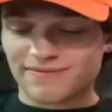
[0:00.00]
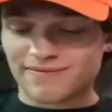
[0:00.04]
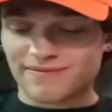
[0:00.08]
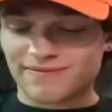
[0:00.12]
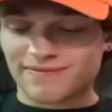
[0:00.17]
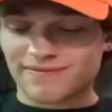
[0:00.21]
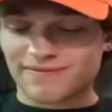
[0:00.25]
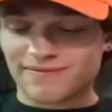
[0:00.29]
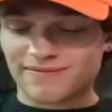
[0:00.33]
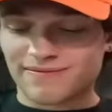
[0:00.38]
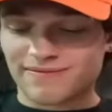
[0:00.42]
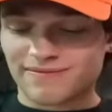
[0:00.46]

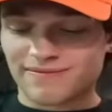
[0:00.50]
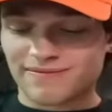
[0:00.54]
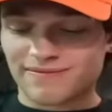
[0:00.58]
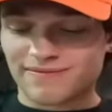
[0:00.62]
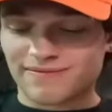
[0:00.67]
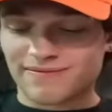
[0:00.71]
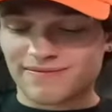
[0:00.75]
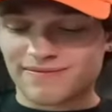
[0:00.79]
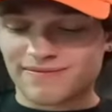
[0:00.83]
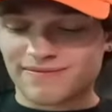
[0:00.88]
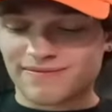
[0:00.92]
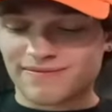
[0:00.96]

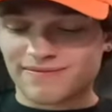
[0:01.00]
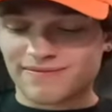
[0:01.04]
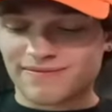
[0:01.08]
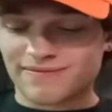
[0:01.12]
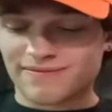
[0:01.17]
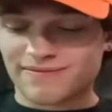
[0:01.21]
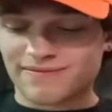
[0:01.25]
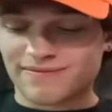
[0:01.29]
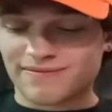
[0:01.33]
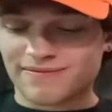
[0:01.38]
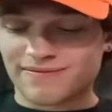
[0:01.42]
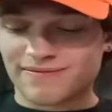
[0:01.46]

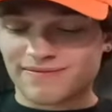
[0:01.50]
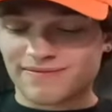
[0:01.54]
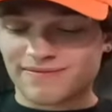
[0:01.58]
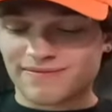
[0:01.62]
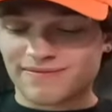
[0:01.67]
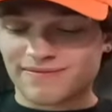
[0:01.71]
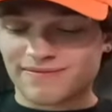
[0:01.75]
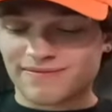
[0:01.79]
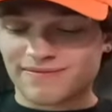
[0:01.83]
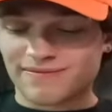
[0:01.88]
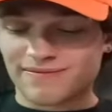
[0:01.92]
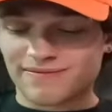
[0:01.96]

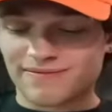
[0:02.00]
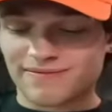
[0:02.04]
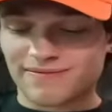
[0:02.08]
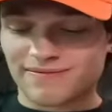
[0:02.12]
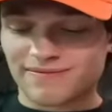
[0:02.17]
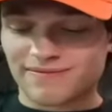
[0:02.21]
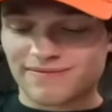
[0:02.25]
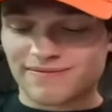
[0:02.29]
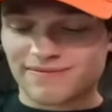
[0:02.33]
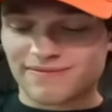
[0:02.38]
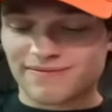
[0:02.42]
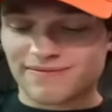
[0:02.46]

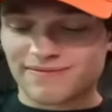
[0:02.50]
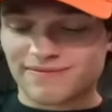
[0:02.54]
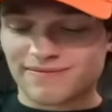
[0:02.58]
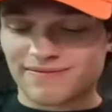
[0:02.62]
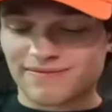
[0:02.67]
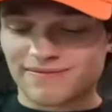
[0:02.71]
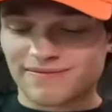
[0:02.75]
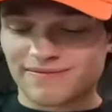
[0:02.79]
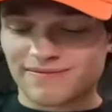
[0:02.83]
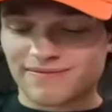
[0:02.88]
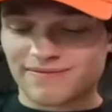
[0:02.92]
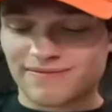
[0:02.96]

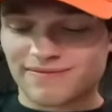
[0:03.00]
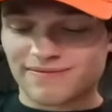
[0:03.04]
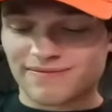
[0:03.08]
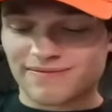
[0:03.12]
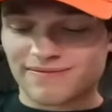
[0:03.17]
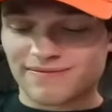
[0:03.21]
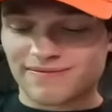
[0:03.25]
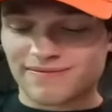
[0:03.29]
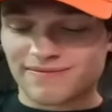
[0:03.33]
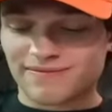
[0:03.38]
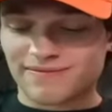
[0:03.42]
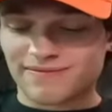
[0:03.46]

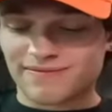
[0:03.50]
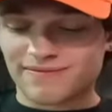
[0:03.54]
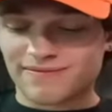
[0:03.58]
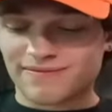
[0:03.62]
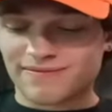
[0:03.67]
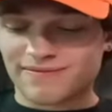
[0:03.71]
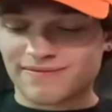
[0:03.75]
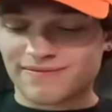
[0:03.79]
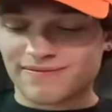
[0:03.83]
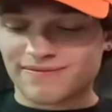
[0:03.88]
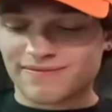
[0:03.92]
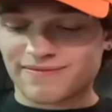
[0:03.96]

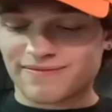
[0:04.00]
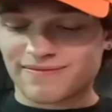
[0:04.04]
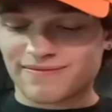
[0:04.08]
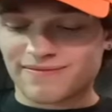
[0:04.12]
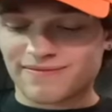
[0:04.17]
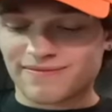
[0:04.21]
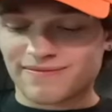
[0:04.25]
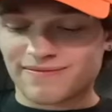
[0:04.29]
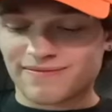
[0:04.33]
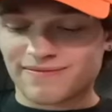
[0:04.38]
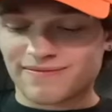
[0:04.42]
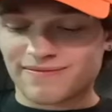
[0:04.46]

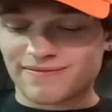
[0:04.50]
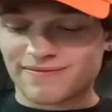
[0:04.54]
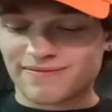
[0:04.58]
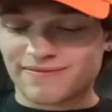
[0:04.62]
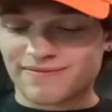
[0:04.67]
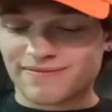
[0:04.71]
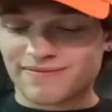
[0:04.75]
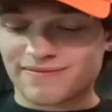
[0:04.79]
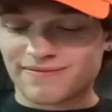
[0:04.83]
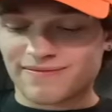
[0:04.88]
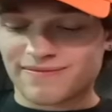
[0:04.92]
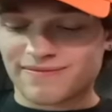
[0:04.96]

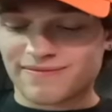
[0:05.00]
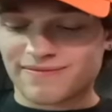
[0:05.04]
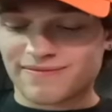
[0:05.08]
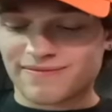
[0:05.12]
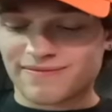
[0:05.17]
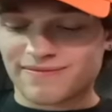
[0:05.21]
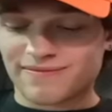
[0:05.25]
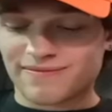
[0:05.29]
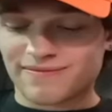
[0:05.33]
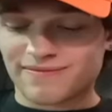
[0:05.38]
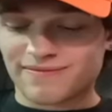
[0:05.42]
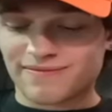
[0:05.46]

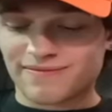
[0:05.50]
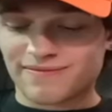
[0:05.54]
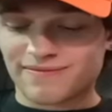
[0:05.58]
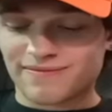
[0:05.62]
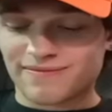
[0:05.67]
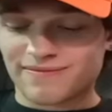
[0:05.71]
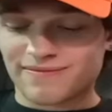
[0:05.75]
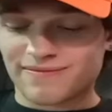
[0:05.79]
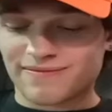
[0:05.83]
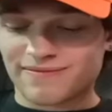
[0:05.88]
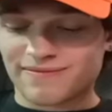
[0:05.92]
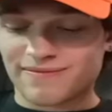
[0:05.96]

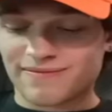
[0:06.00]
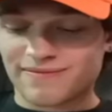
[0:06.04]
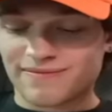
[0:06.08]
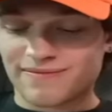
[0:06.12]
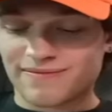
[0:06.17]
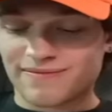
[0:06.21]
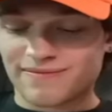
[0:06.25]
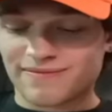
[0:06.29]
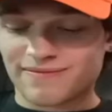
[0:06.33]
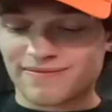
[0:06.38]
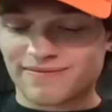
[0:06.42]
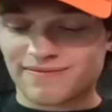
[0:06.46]

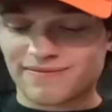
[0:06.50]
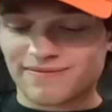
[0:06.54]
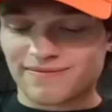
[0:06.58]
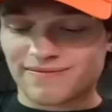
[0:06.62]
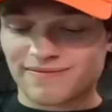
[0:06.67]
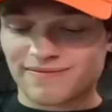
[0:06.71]
(not speaking)